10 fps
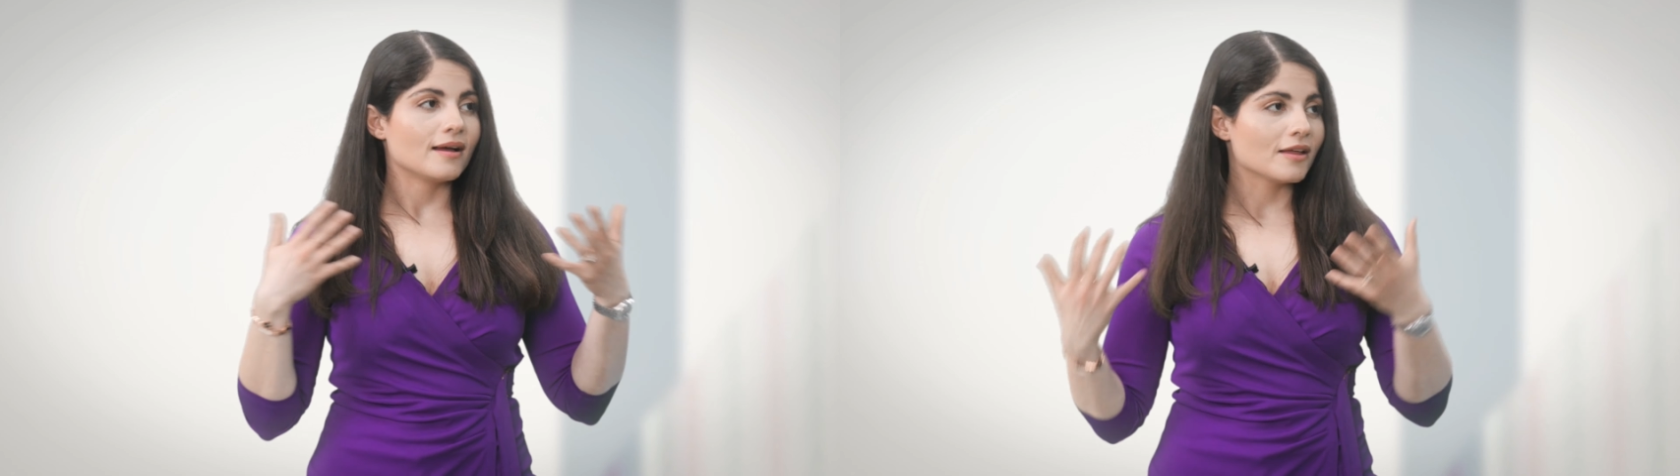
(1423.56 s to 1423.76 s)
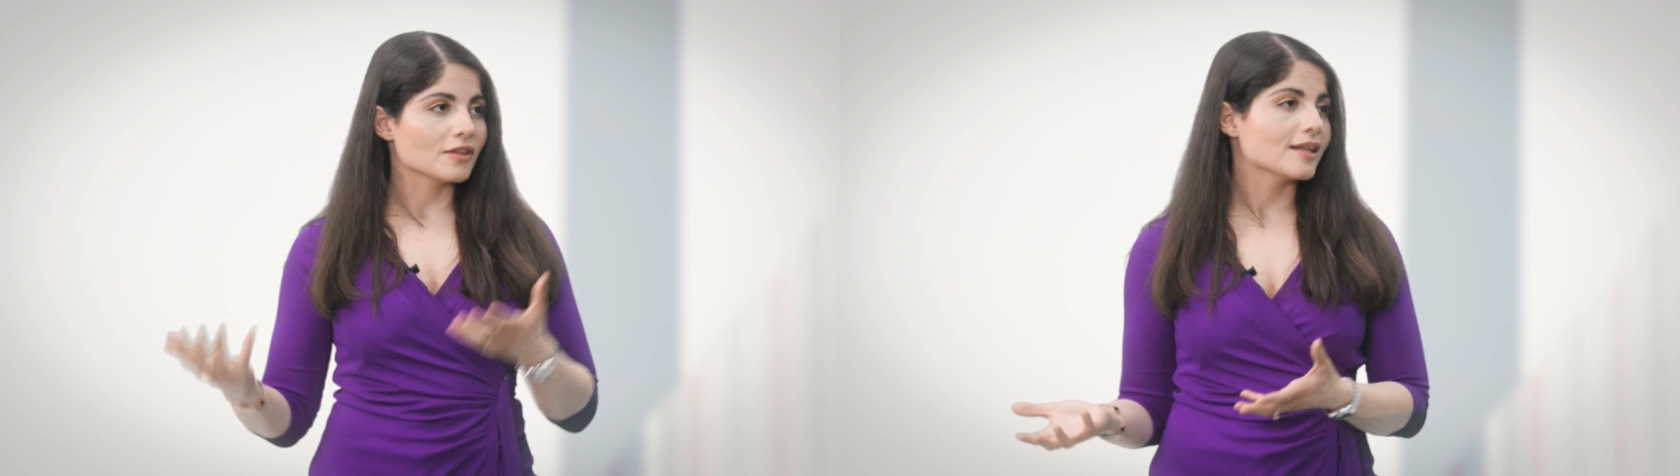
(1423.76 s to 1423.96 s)

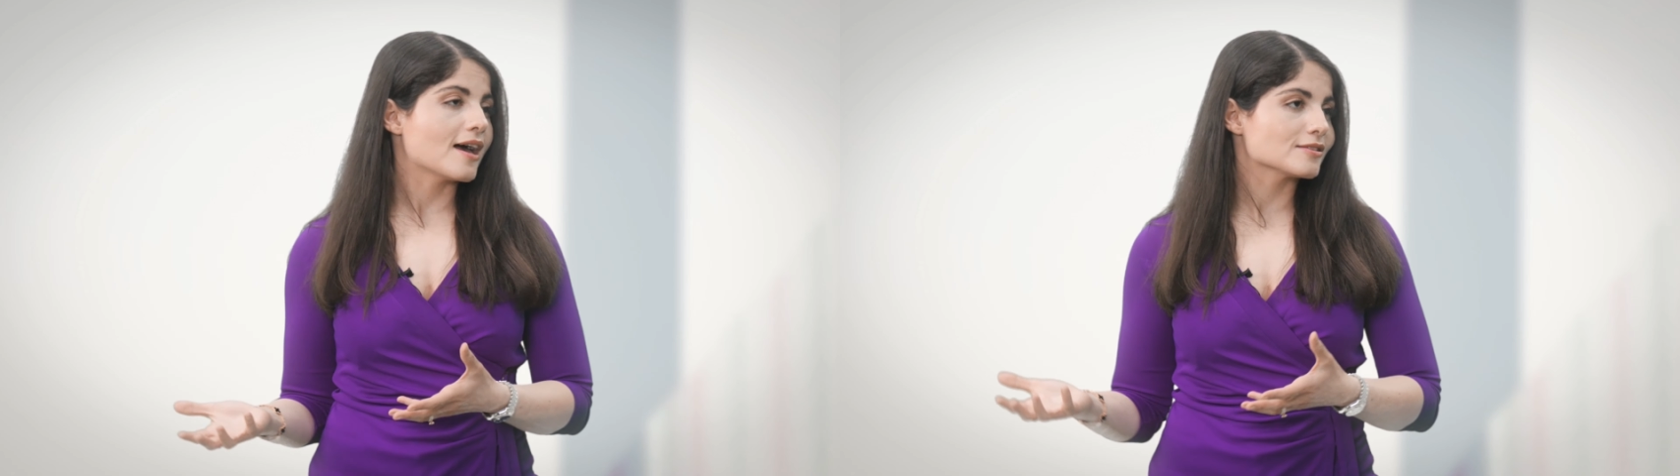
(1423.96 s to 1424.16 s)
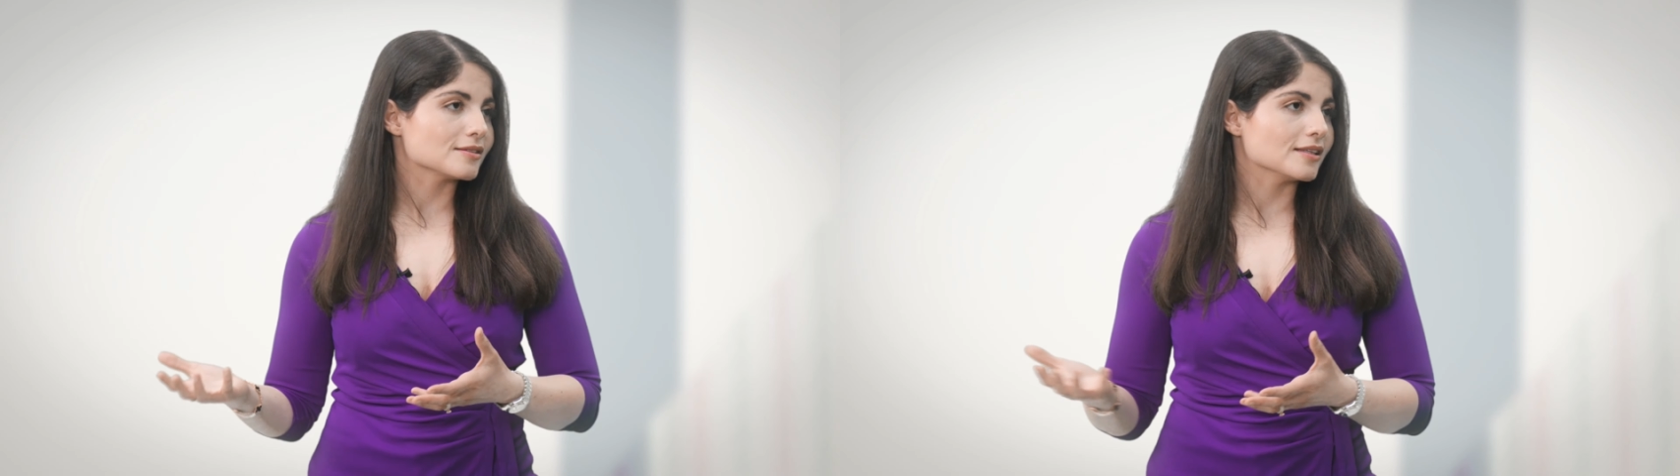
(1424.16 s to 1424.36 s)
And the
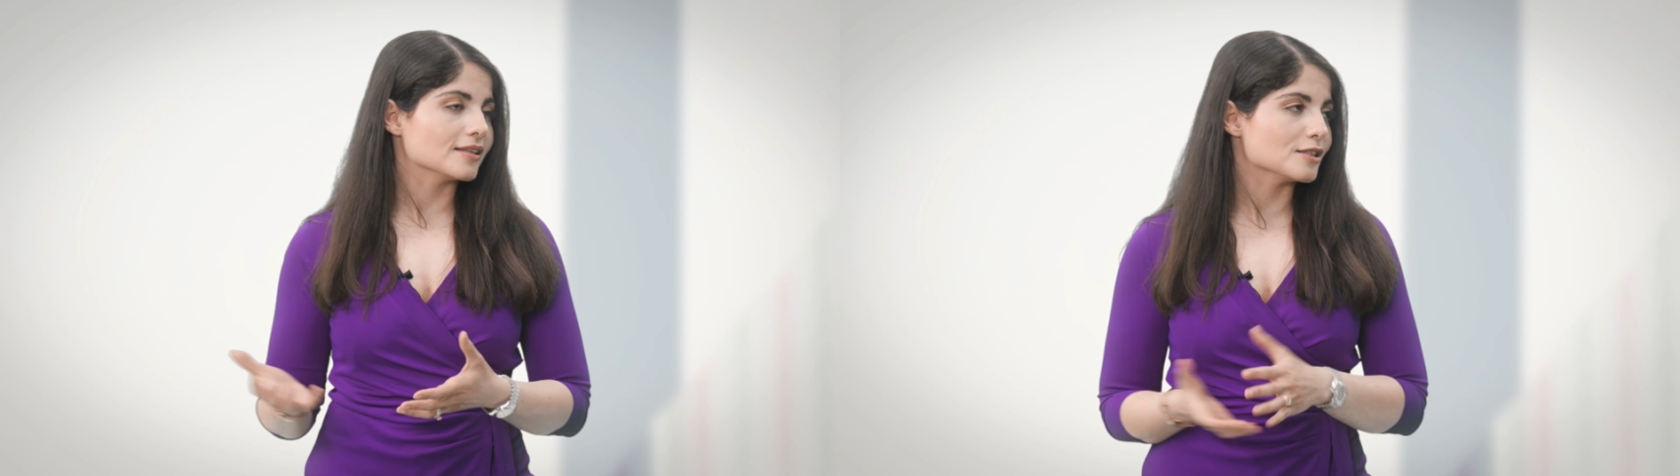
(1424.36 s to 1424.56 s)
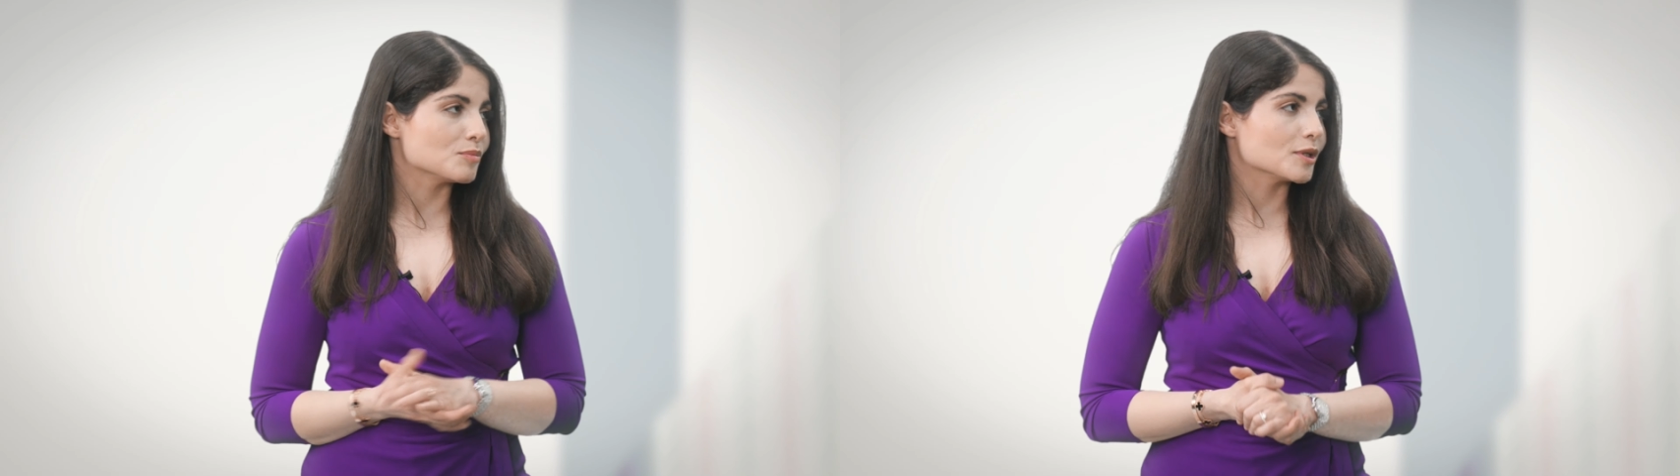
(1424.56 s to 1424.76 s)
last
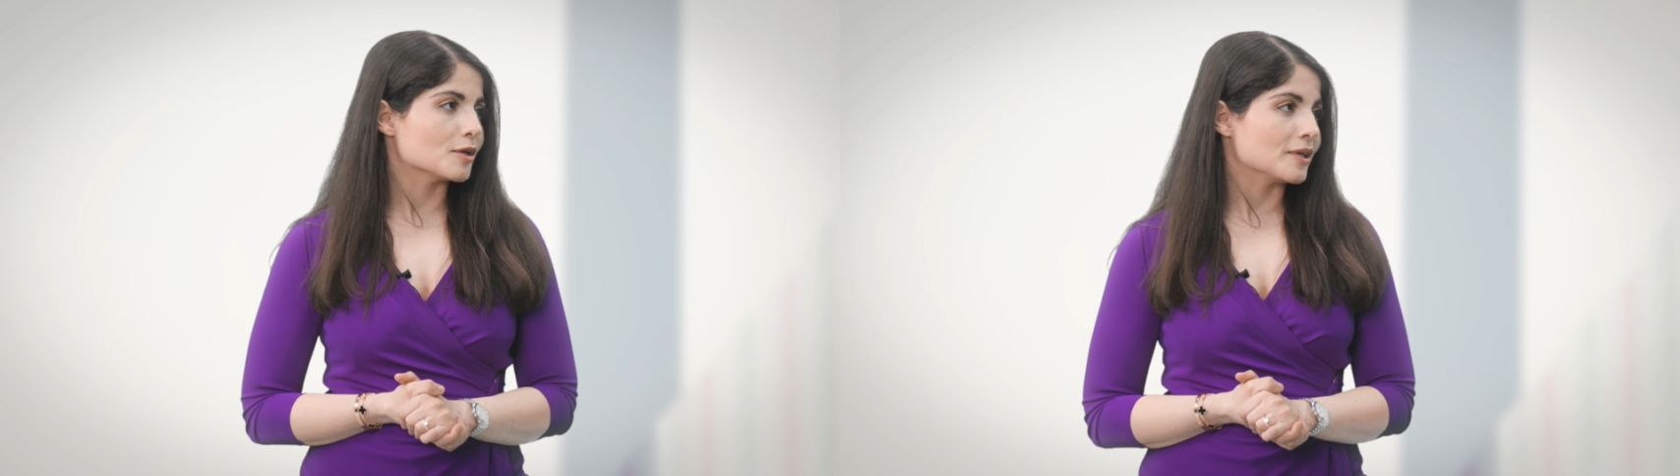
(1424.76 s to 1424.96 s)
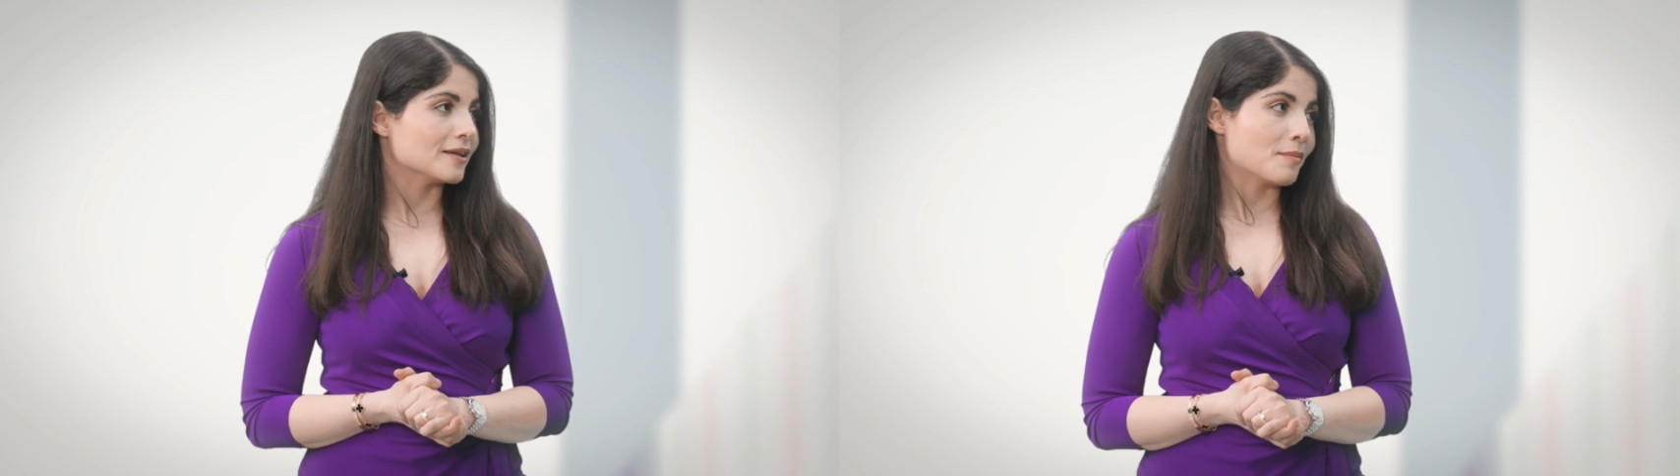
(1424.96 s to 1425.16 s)
thing is
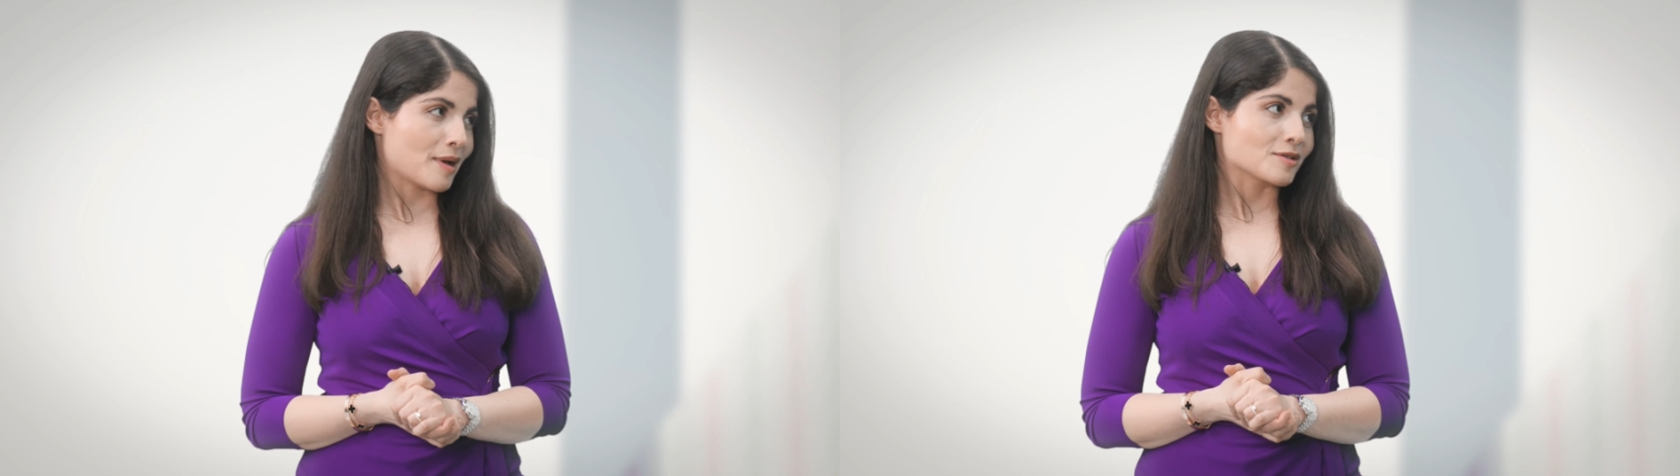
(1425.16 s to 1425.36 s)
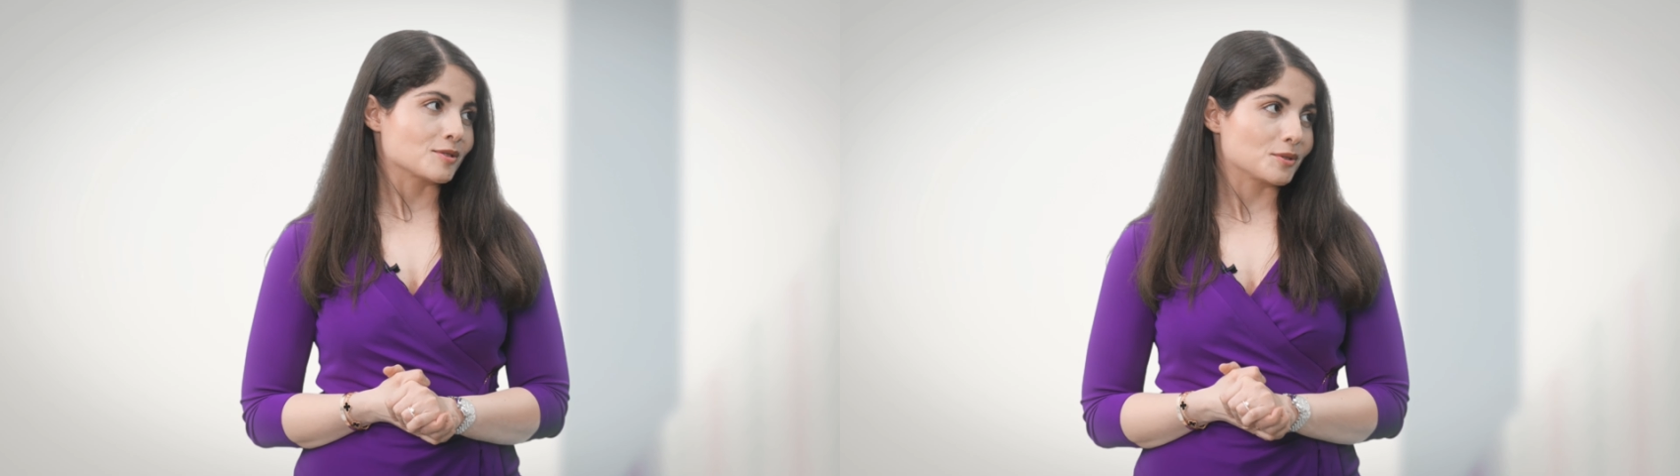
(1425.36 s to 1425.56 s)
becoming an
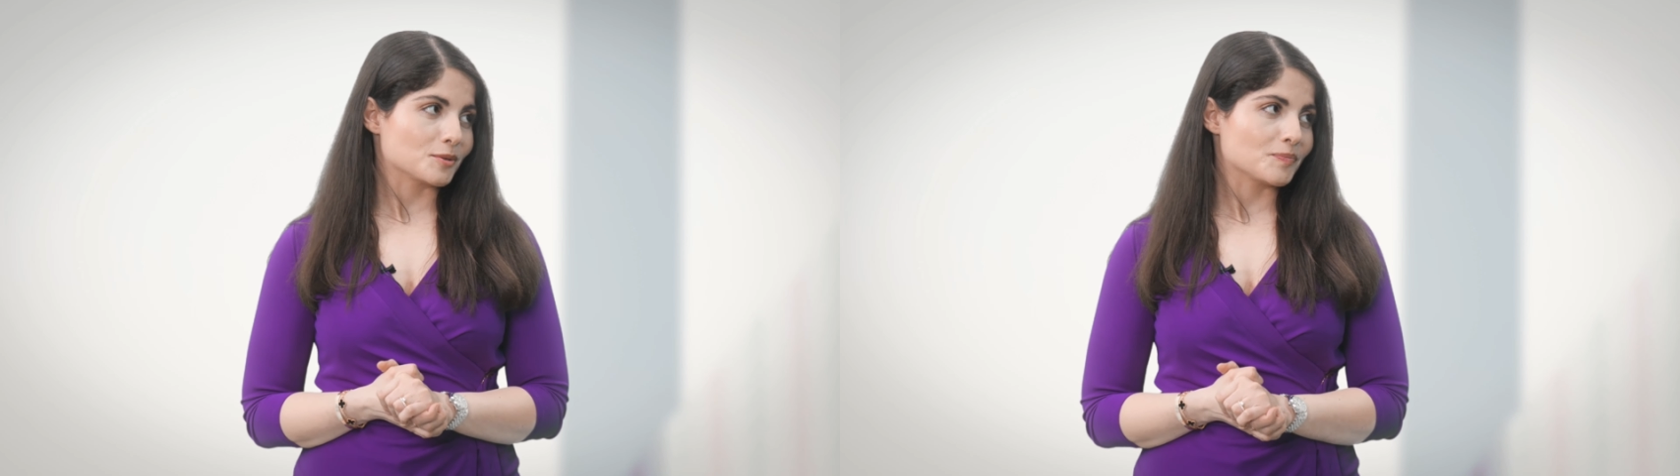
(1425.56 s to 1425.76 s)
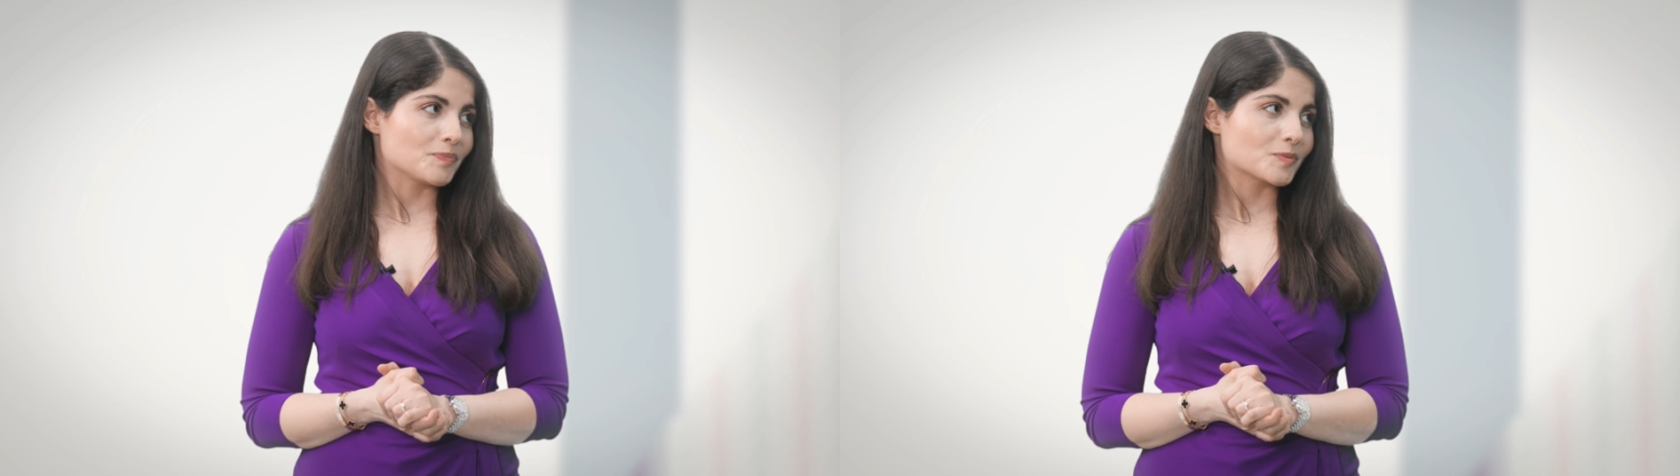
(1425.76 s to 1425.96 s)
ambassador.